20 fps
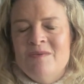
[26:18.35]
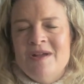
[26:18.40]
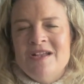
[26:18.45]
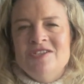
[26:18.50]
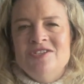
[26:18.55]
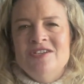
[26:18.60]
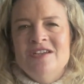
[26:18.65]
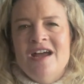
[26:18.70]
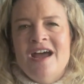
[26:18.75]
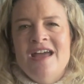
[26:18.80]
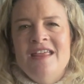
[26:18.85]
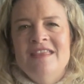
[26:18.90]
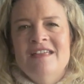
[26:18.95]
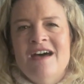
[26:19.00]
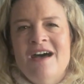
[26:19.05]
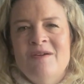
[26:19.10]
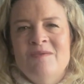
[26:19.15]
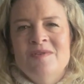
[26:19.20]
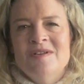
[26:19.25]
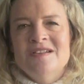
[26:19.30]
which I
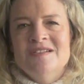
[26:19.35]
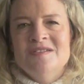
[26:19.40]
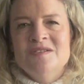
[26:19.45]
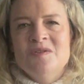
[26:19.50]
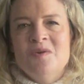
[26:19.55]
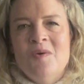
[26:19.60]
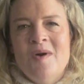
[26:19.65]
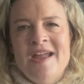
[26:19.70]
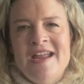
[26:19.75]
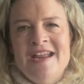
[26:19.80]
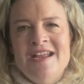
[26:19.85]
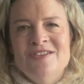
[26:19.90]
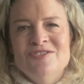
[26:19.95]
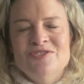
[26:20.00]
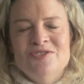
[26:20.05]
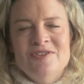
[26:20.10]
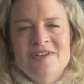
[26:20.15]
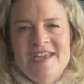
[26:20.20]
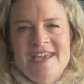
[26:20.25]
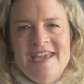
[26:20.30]
thought was quite
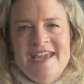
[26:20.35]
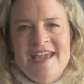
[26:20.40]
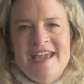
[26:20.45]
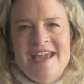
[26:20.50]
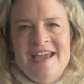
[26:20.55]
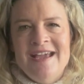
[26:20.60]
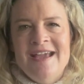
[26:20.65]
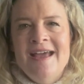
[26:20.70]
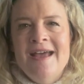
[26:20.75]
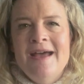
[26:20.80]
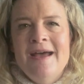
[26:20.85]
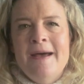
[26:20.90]
intriguing.